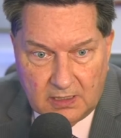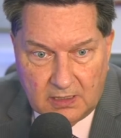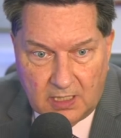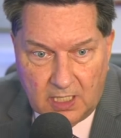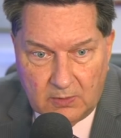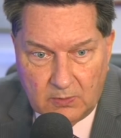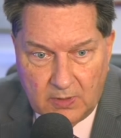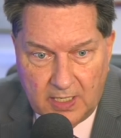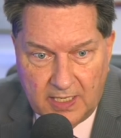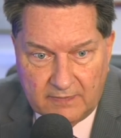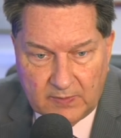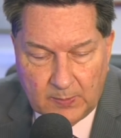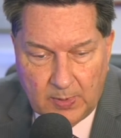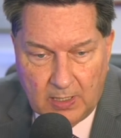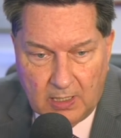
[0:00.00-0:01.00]
Uh, I will
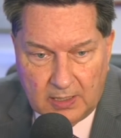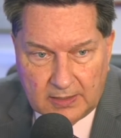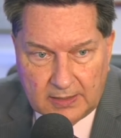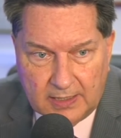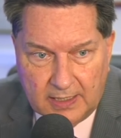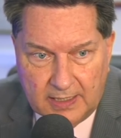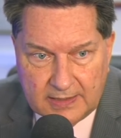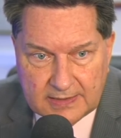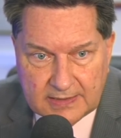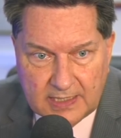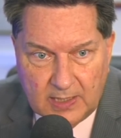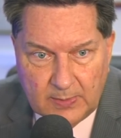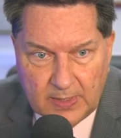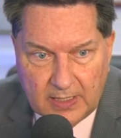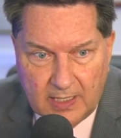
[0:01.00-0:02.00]
have a podcast
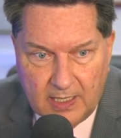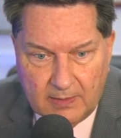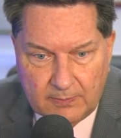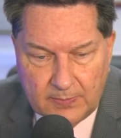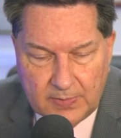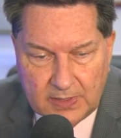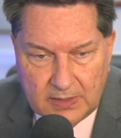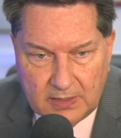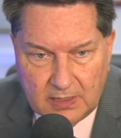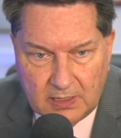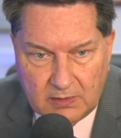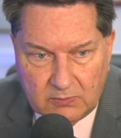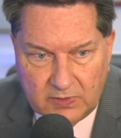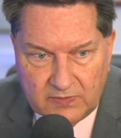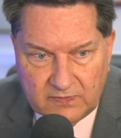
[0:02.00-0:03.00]
coming up.
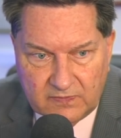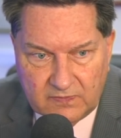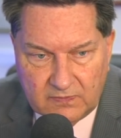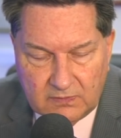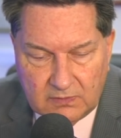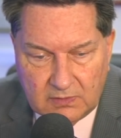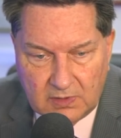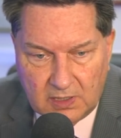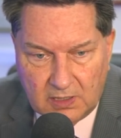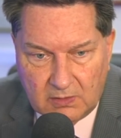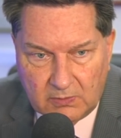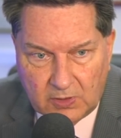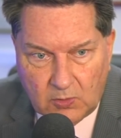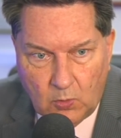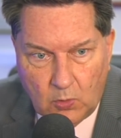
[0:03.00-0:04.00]
Uh, we've uh,
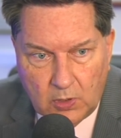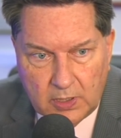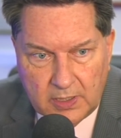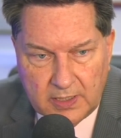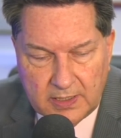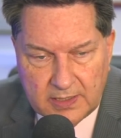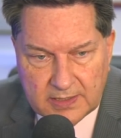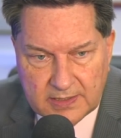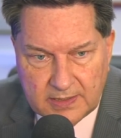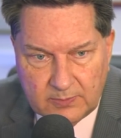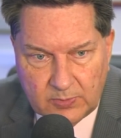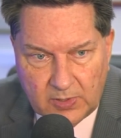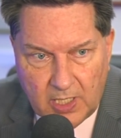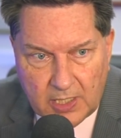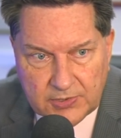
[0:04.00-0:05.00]
recorded it, it's
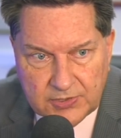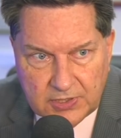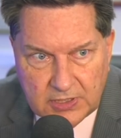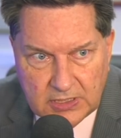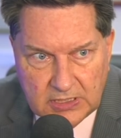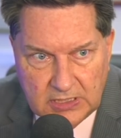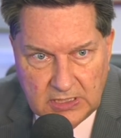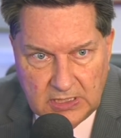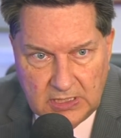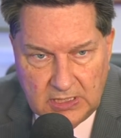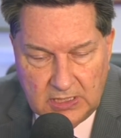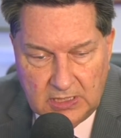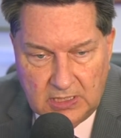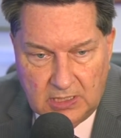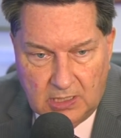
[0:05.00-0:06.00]
in production
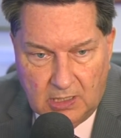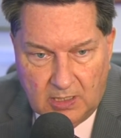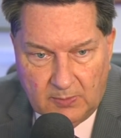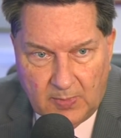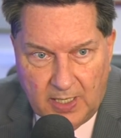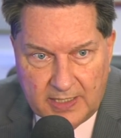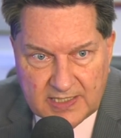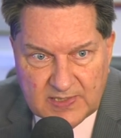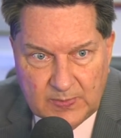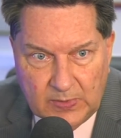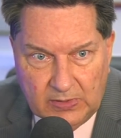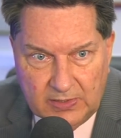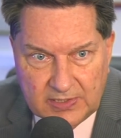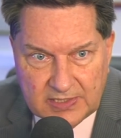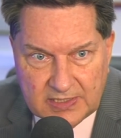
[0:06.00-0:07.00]
on my
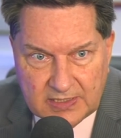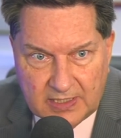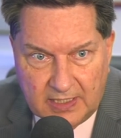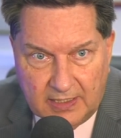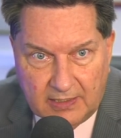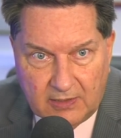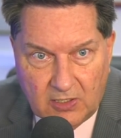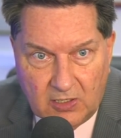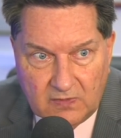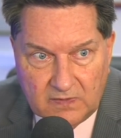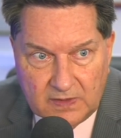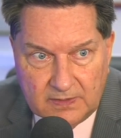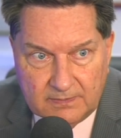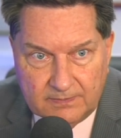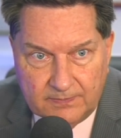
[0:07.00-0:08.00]
experience getting
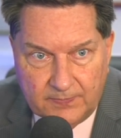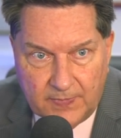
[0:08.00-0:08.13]
COVID.